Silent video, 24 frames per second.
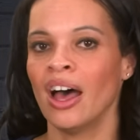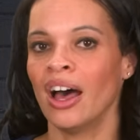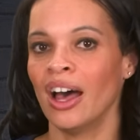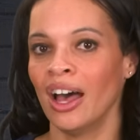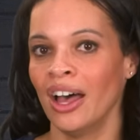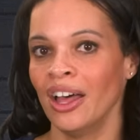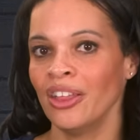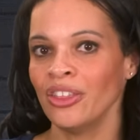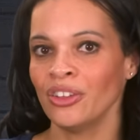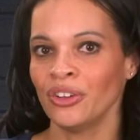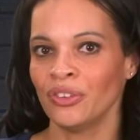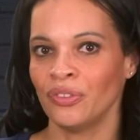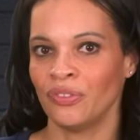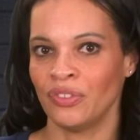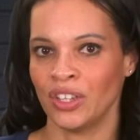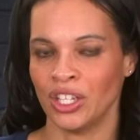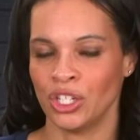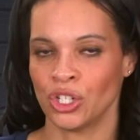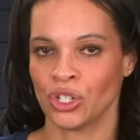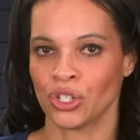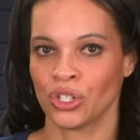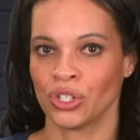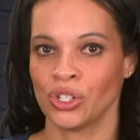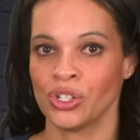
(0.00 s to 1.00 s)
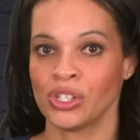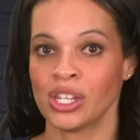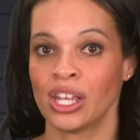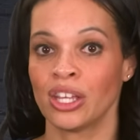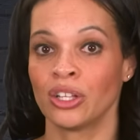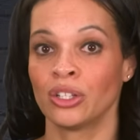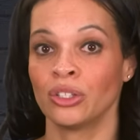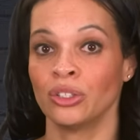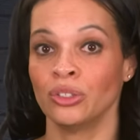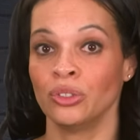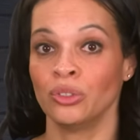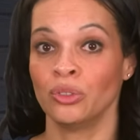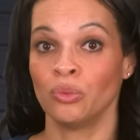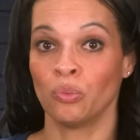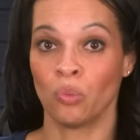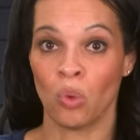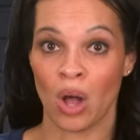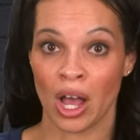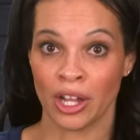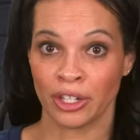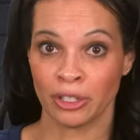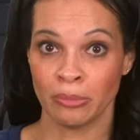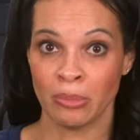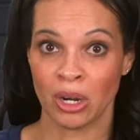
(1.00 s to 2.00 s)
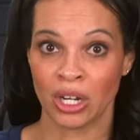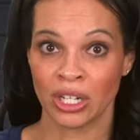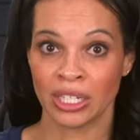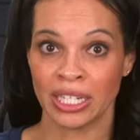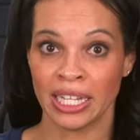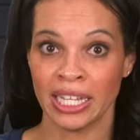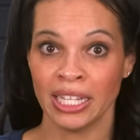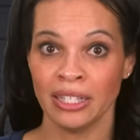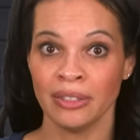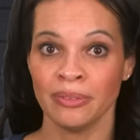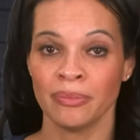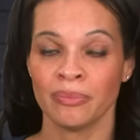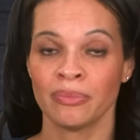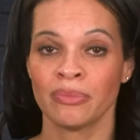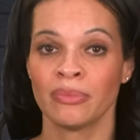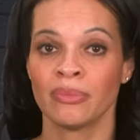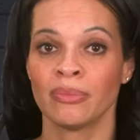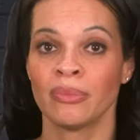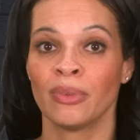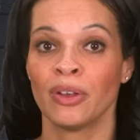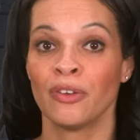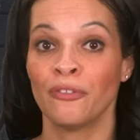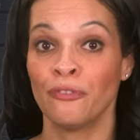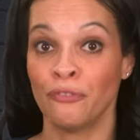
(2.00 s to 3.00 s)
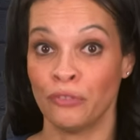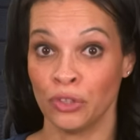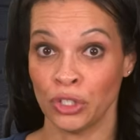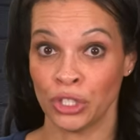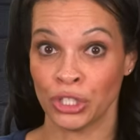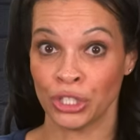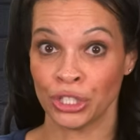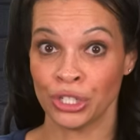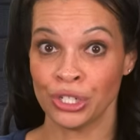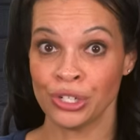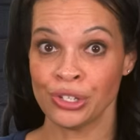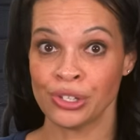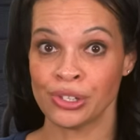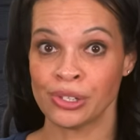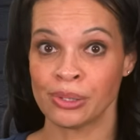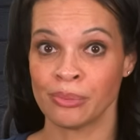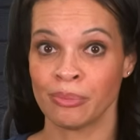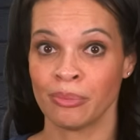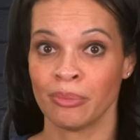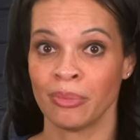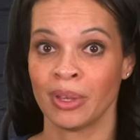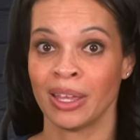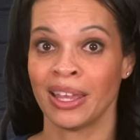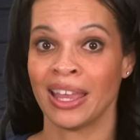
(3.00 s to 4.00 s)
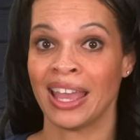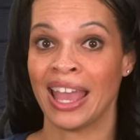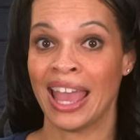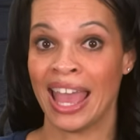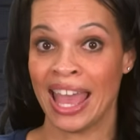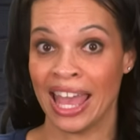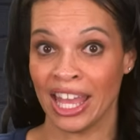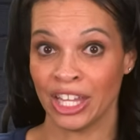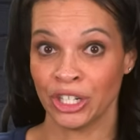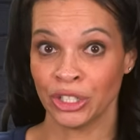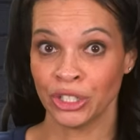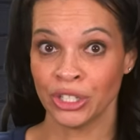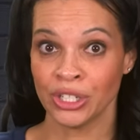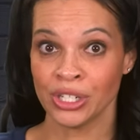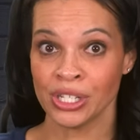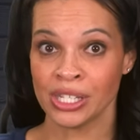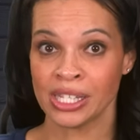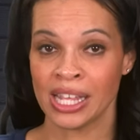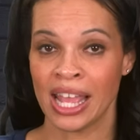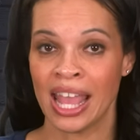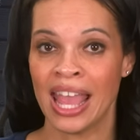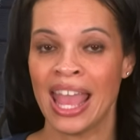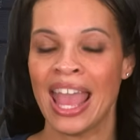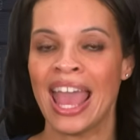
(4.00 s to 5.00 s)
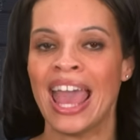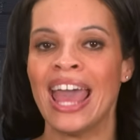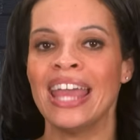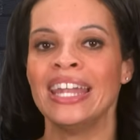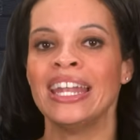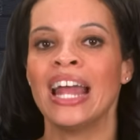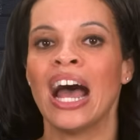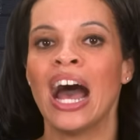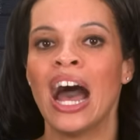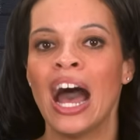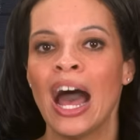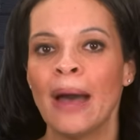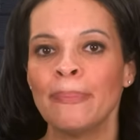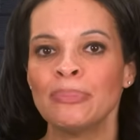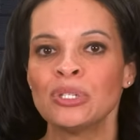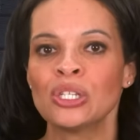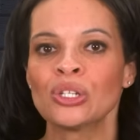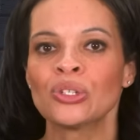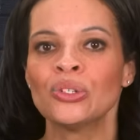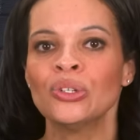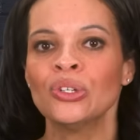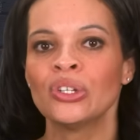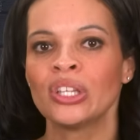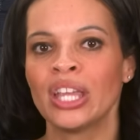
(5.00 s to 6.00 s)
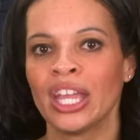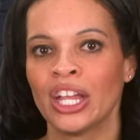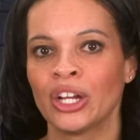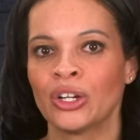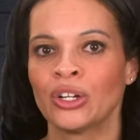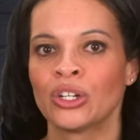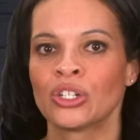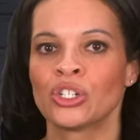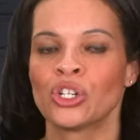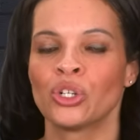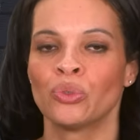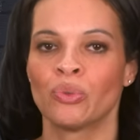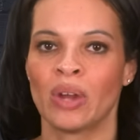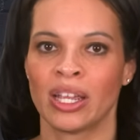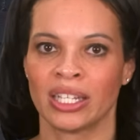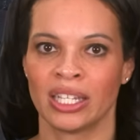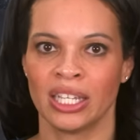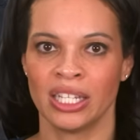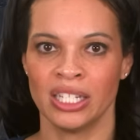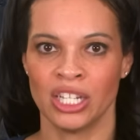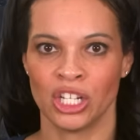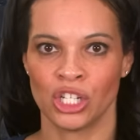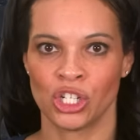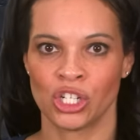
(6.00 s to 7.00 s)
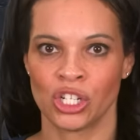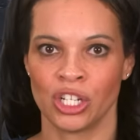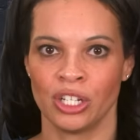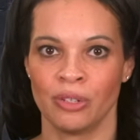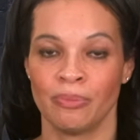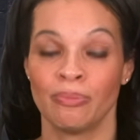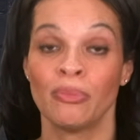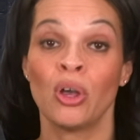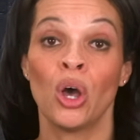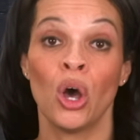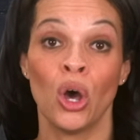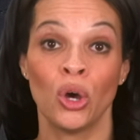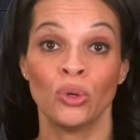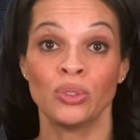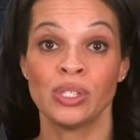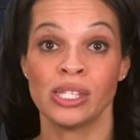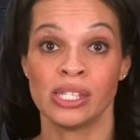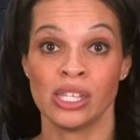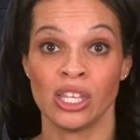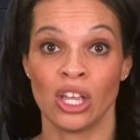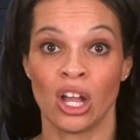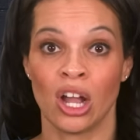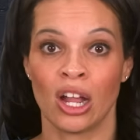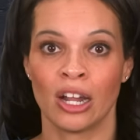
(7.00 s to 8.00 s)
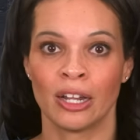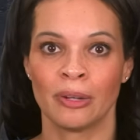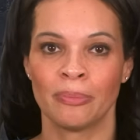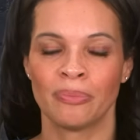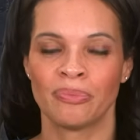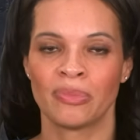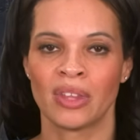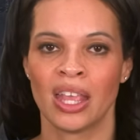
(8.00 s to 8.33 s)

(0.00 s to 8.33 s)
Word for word: Other features include watermarking, footers, headers, and optical character recognition. OCR.